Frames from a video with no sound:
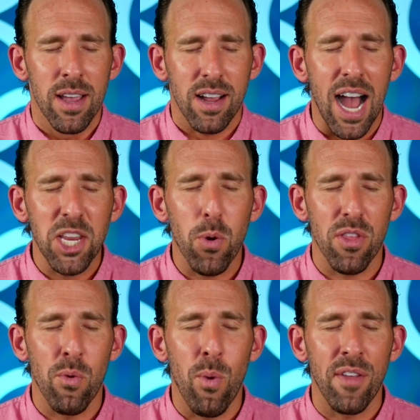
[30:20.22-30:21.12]
God, you are
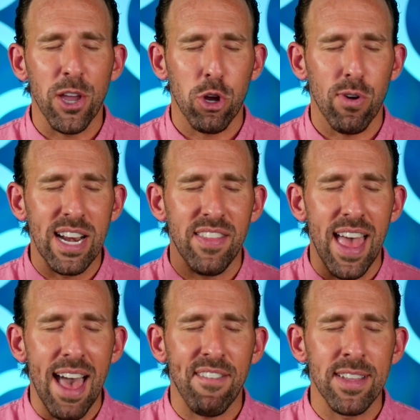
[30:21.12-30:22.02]
the one that created the
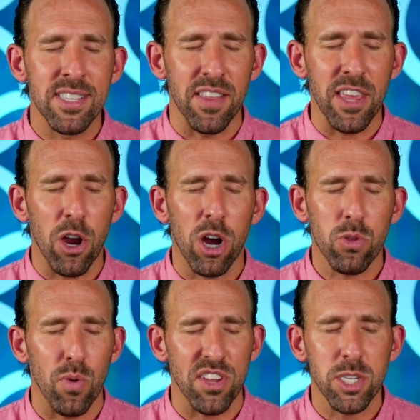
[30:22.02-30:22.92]
heavens and the
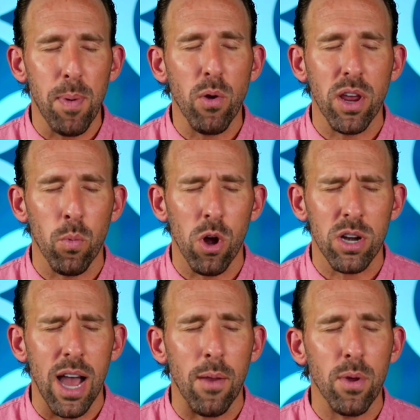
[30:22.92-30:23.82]
earth with a spoken
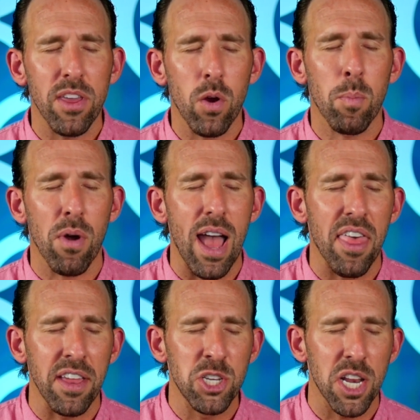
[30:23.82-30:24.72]
word, God, with your
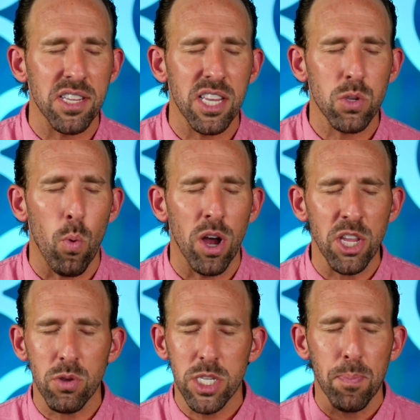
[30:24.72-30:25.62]
breath in Genesis
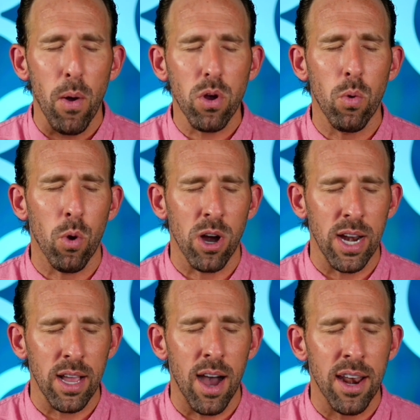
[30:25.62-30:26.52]
1, you spoke a
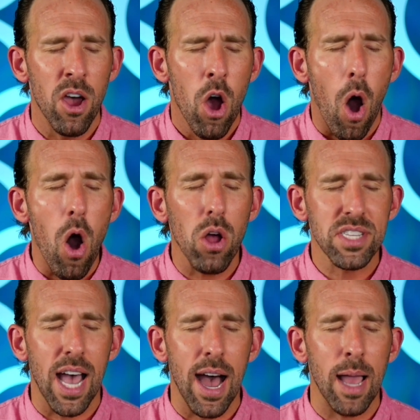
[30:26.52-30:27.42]
word and God, all
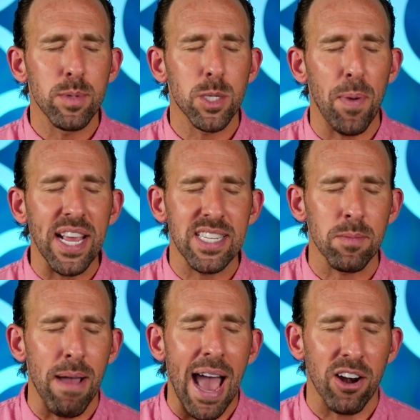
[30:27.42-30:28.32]
time, space
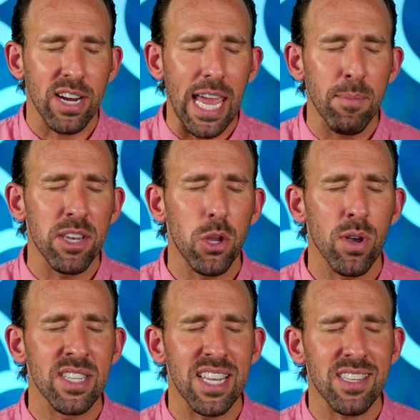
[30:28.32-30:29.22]
and matter came into
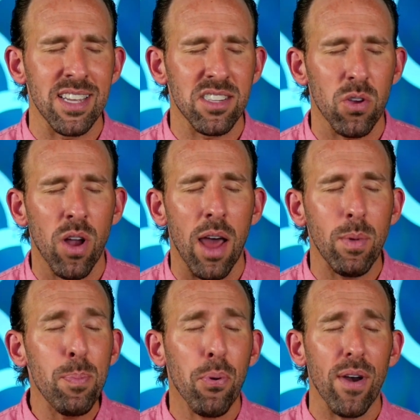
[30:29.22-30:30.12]
existence. So God,
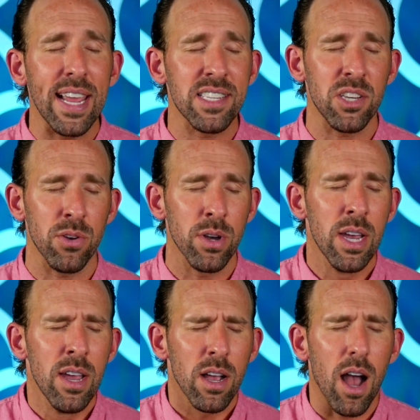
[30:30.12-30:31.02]
we praise you,
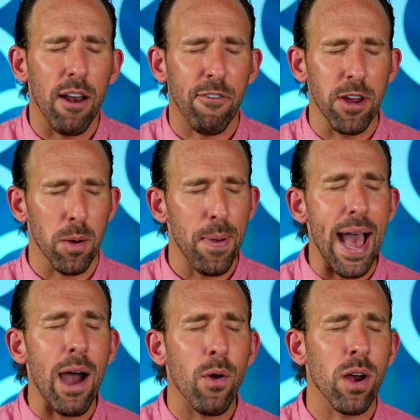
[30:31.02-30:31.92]
God, for your
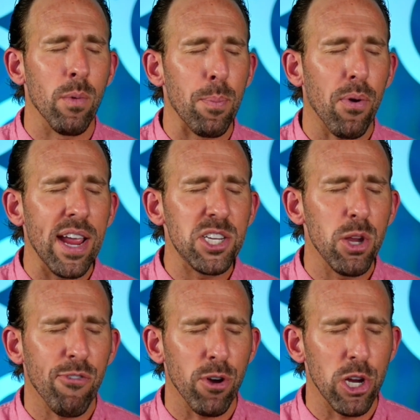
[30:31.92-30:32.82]
power and we praise
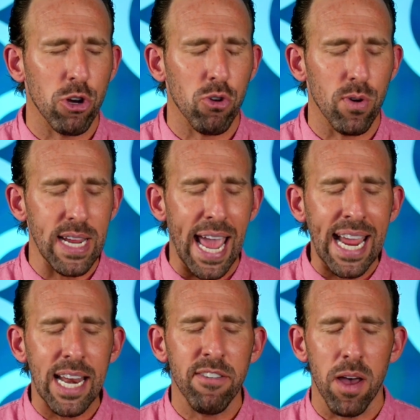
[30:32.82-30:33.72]
you for your
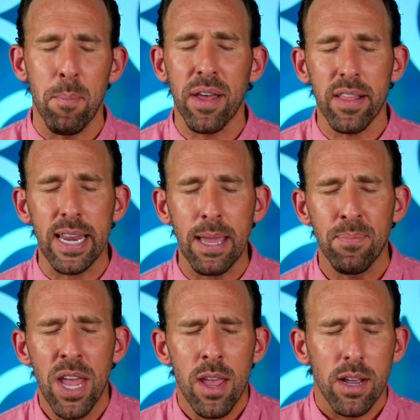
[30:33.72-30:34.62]
creative ability.
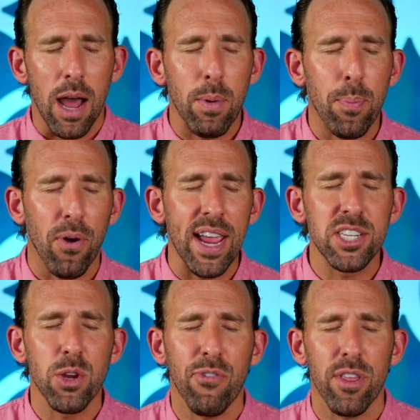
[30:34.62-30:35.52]
God, we
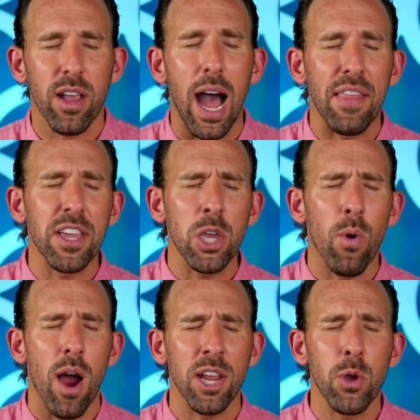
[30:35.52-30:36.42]
praise you for the God that
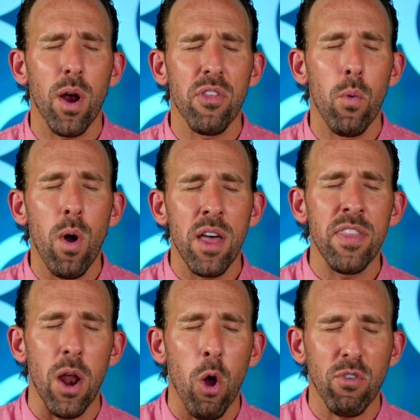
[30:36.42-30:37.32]
you are. You are the one
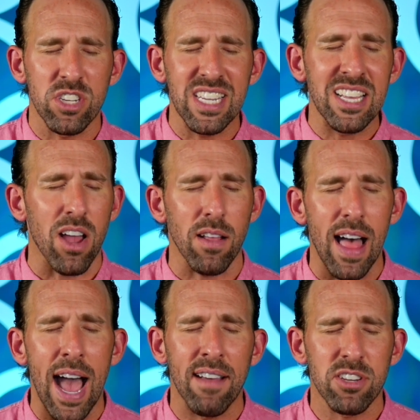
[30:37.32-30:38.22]
that oversees our
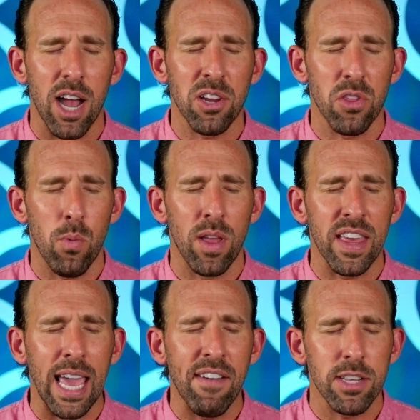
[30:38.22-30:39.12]
lives. God, you're the one
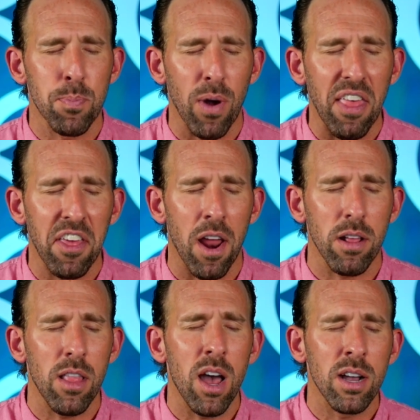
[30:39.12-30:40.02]
that gave us breath in
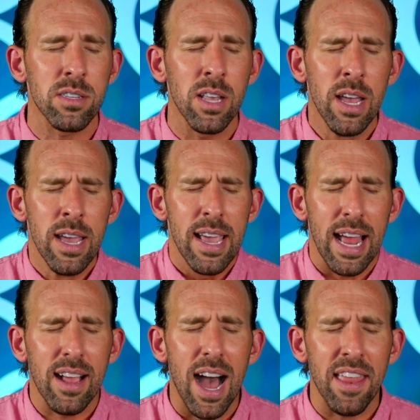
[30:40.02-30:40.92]
our lungs.
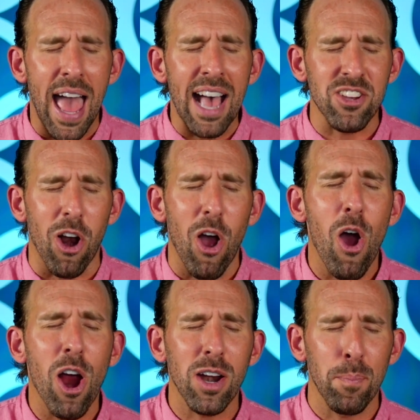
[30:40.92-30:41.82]
And God, as our
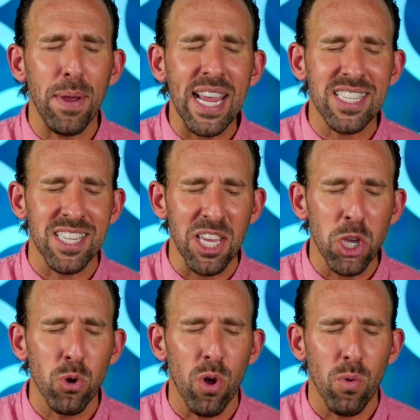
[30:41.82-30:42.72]
heart beats that
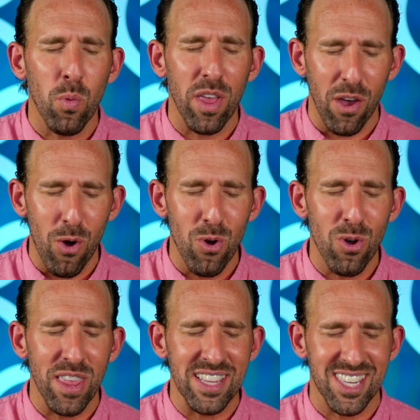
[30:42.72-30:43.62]
you
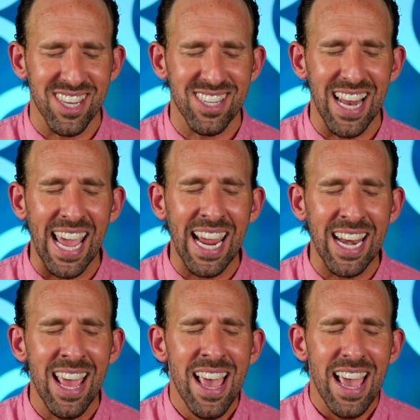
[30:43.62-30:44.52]
withhold and
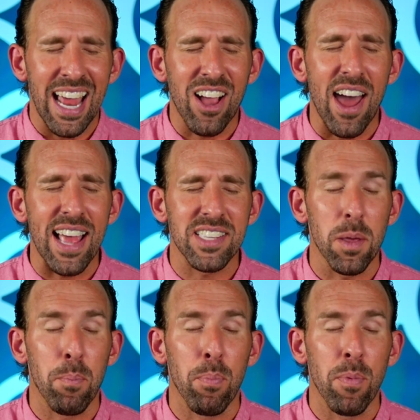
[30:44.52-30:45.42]
sustain. And God, as the